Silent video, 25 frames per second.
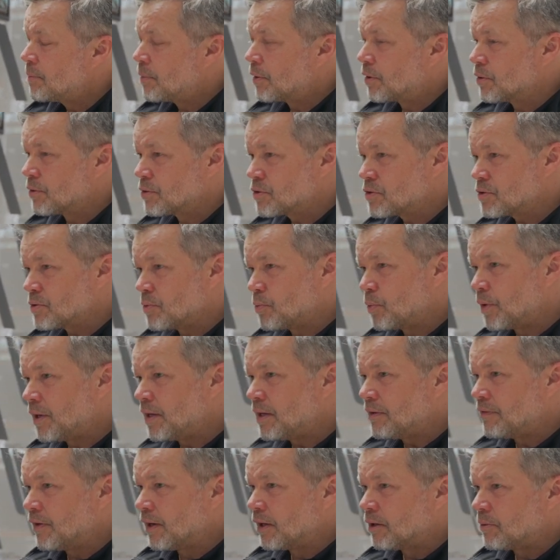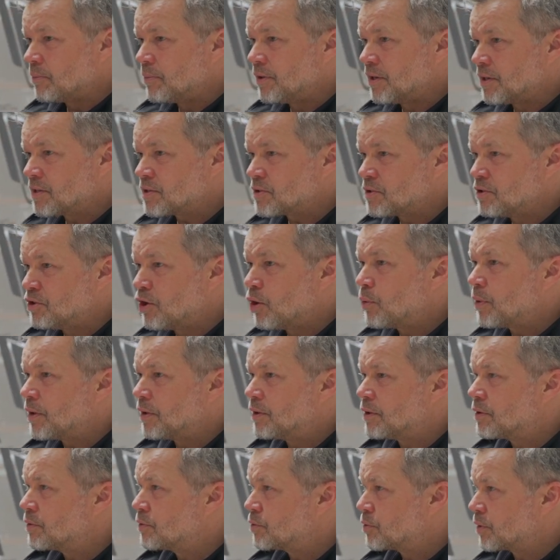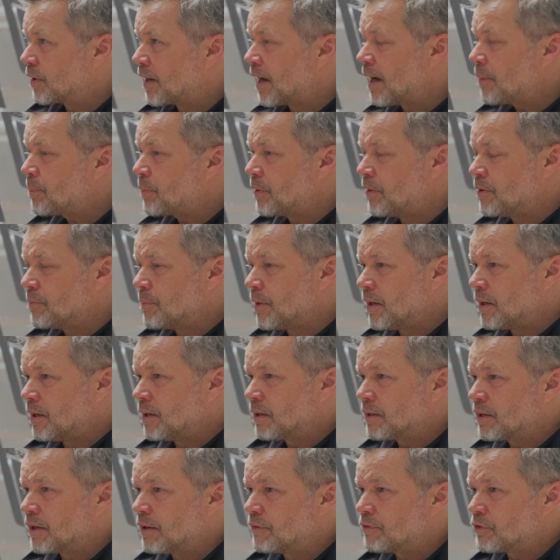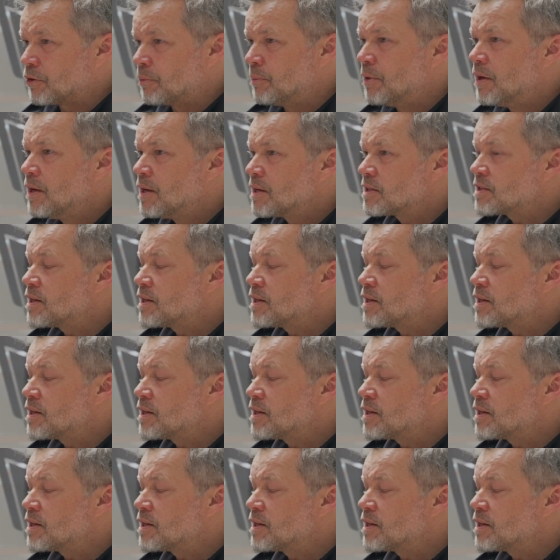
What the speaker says: because we developed this knowing there's a gap in the market from,